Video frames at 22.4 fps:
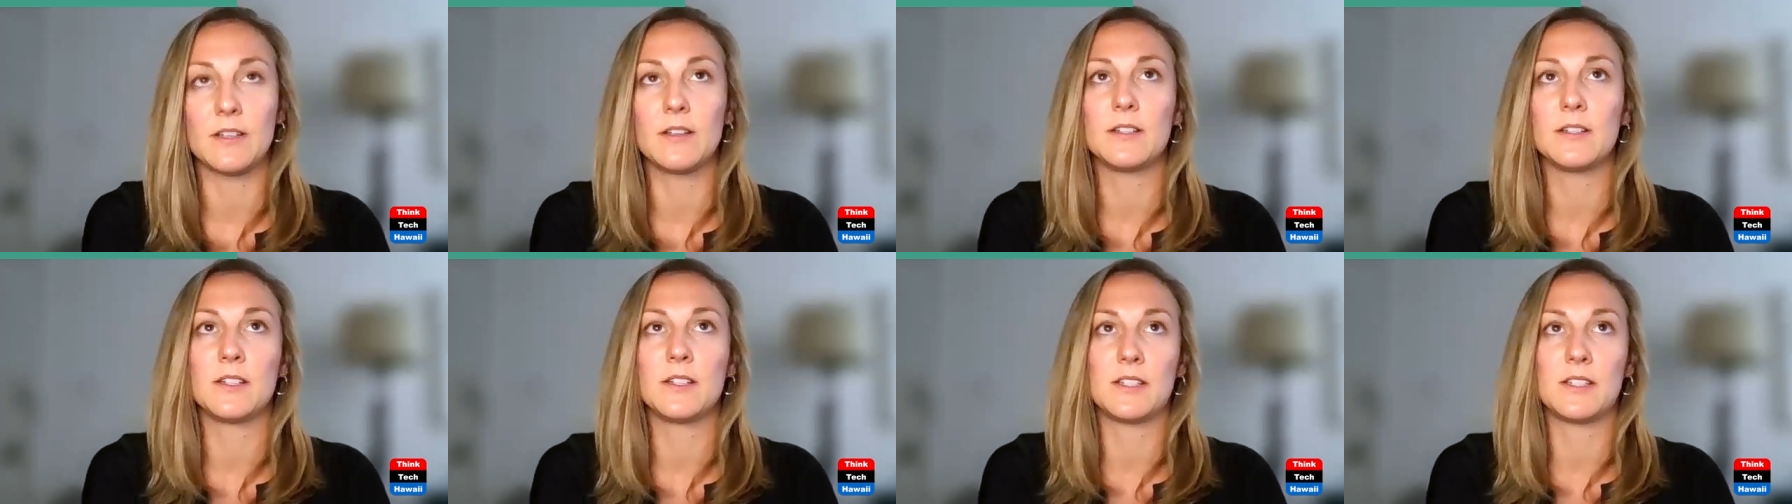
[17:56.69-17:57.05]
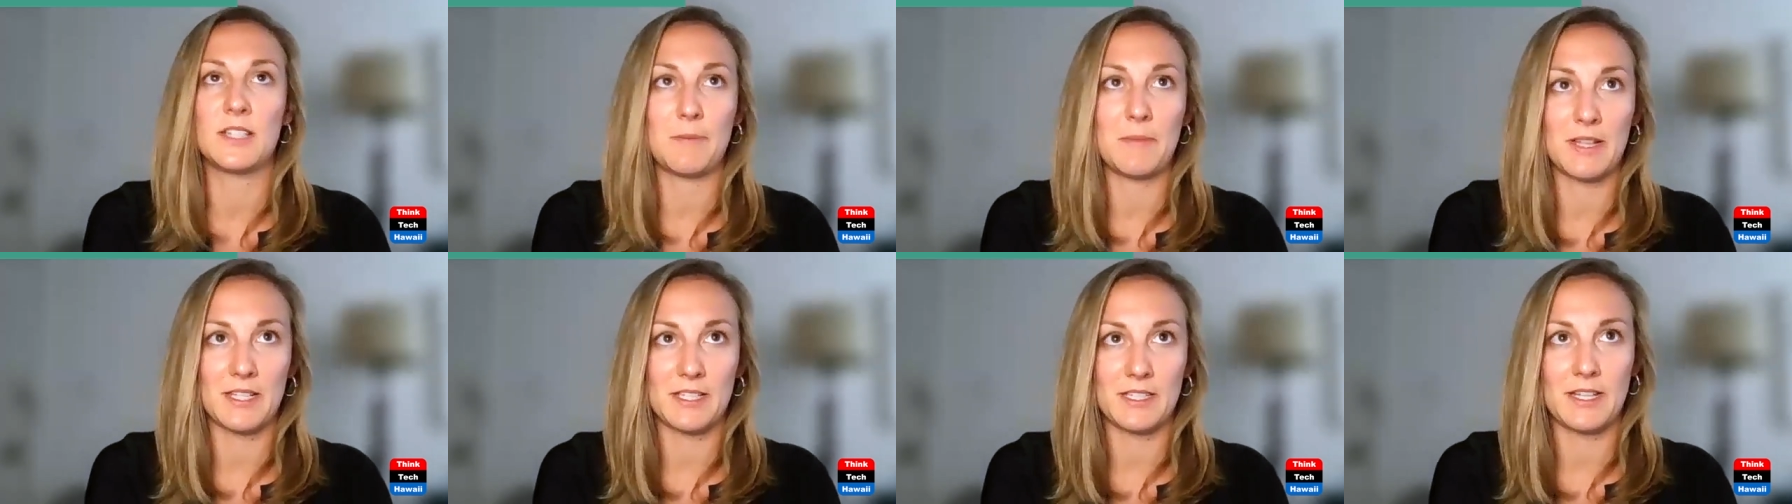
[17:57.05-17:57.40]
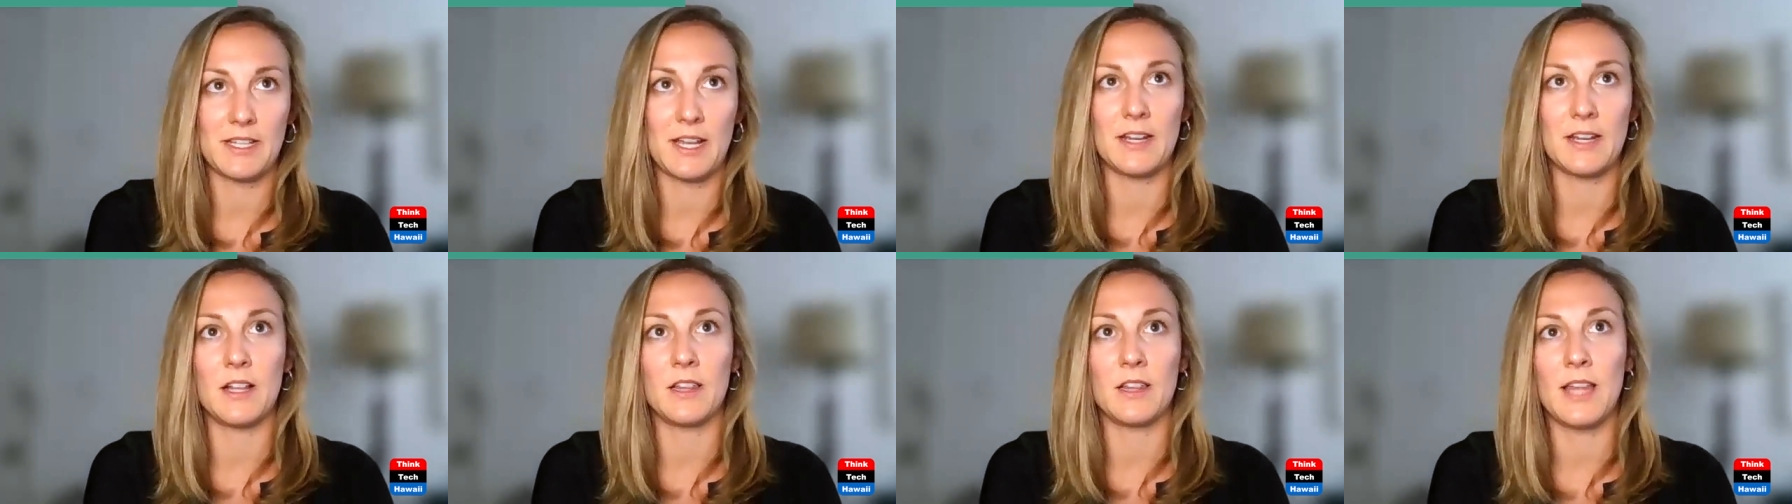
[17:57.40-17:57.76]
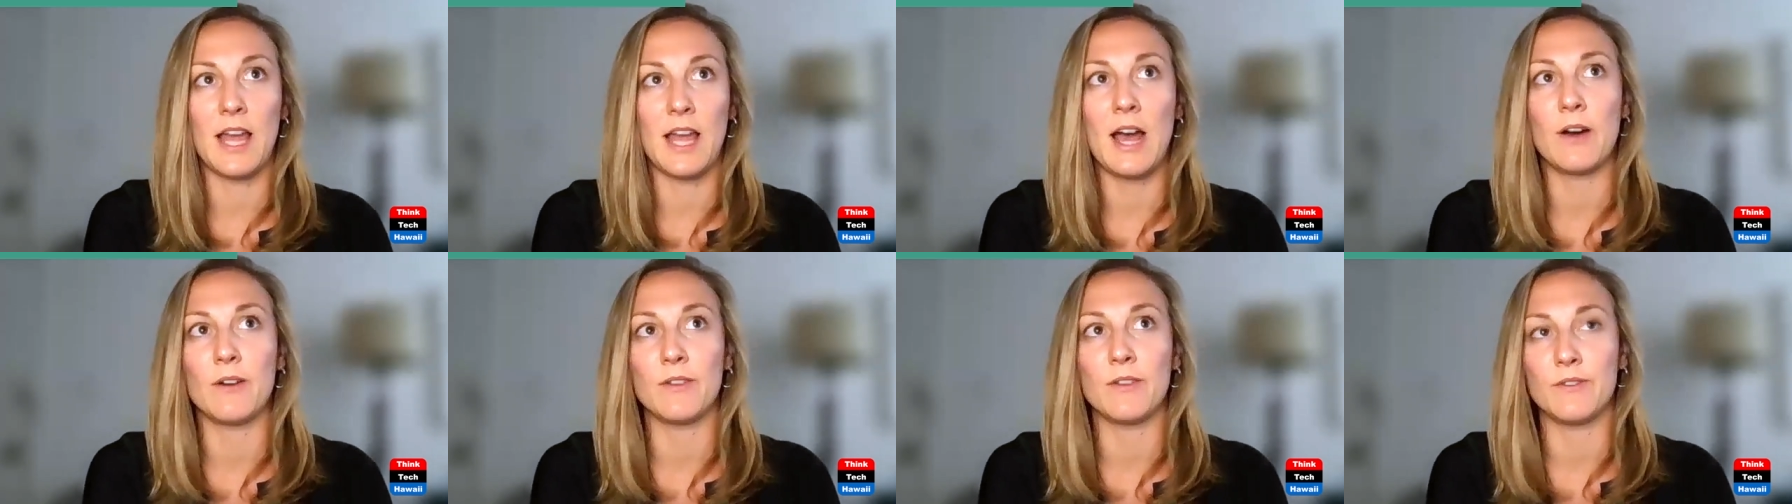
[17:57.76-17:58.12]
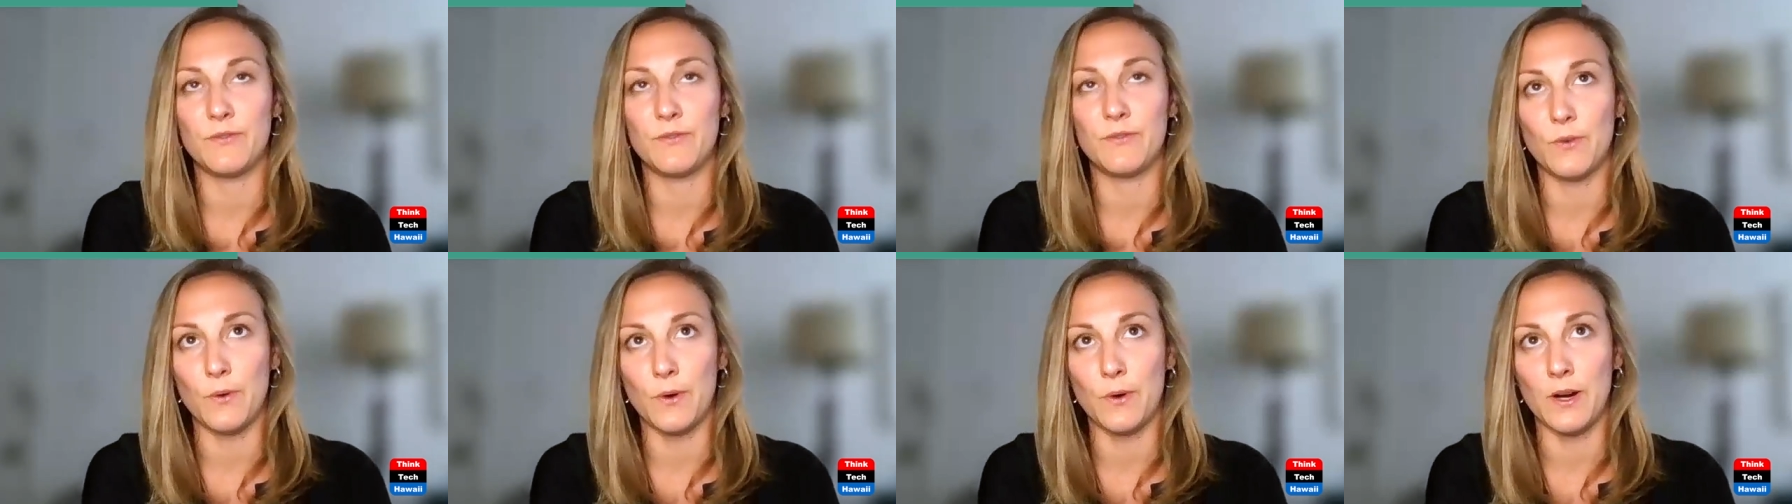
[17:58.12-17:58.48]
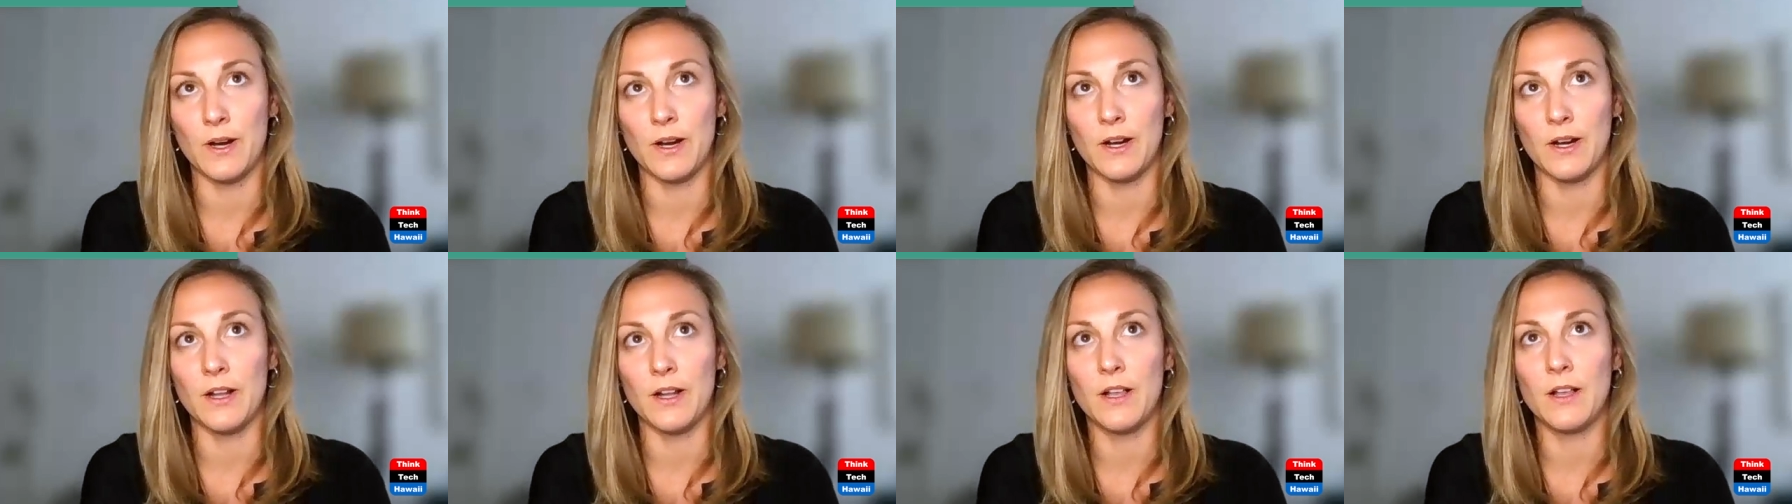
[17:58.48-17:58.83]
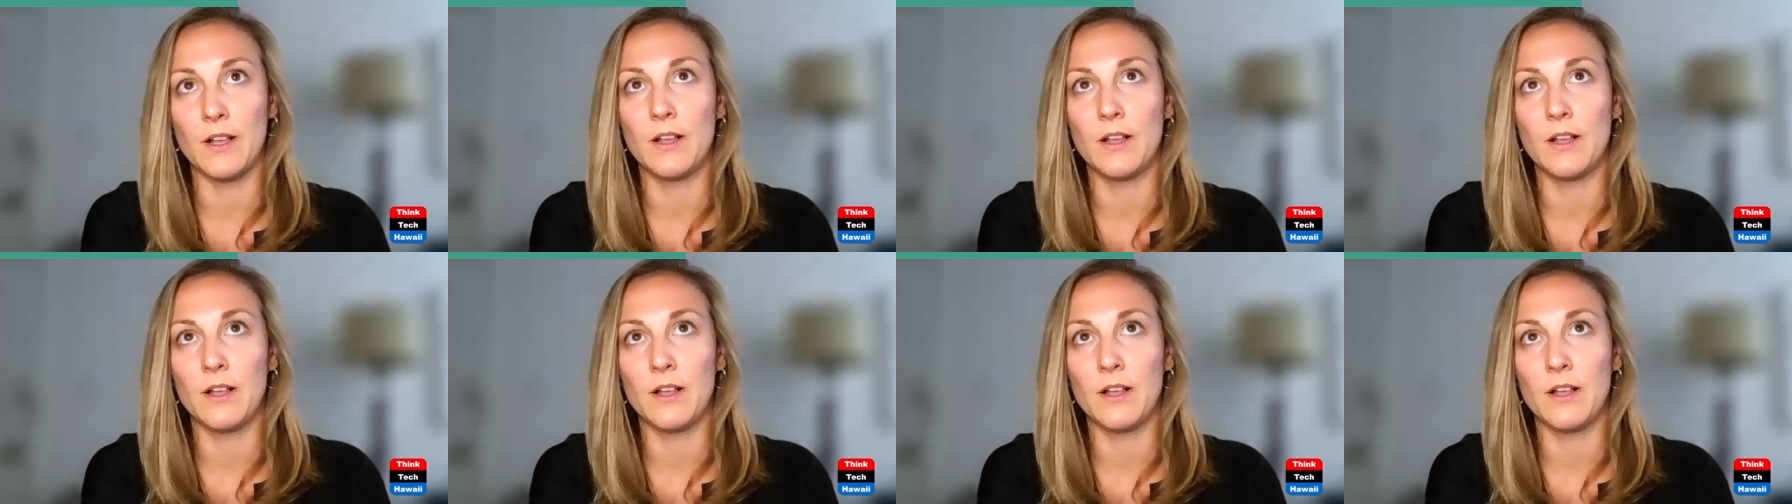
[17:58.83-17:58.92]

to some extent, allowed for